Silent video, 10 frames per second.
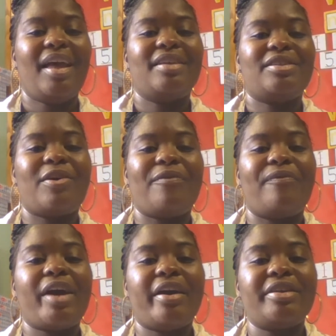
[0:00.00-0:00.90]
So
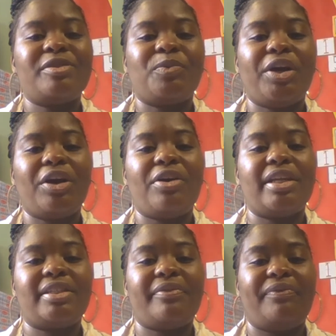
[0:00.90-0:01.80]
first, we're
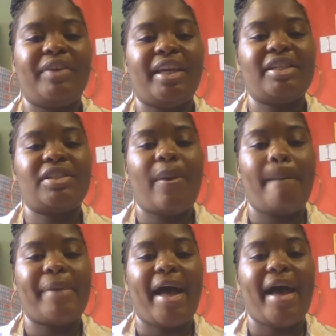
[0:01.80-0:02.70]
going to fish
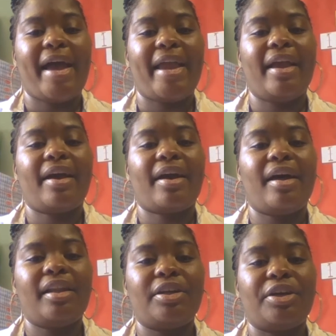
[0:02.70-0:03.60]
by
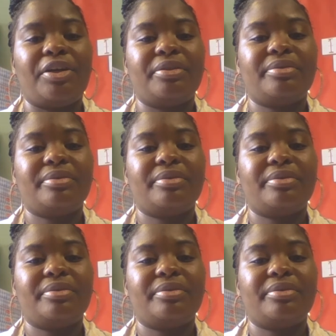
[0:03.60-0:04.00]
color.